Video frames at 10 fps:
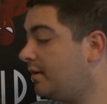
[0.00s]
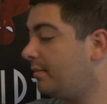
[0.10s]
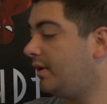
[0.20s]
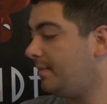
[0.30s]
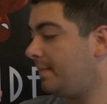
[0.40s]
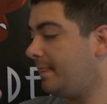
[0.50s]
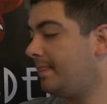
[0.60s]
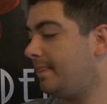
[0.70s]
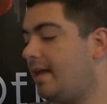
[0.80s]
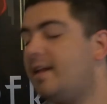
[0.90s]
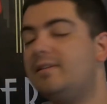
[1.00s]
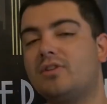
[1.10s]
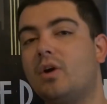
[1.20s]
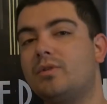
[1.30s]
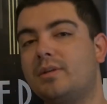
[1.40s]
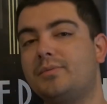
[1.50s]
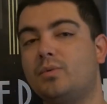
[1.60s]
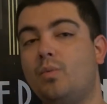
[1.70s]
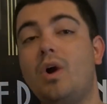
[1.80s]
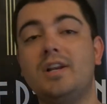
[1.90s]
But then Star Wars
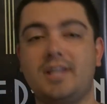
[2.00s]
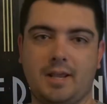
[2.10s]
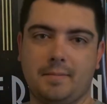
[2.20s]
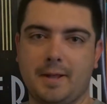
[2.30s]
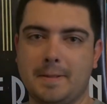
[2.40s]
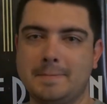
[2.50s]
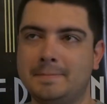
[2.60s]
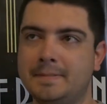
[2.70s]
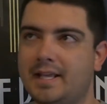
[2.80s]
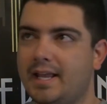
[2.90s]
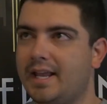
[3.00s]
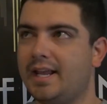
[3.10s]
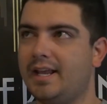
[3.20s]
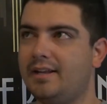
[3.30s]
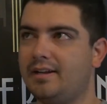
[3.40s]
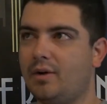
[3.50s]
Episode one came out, and I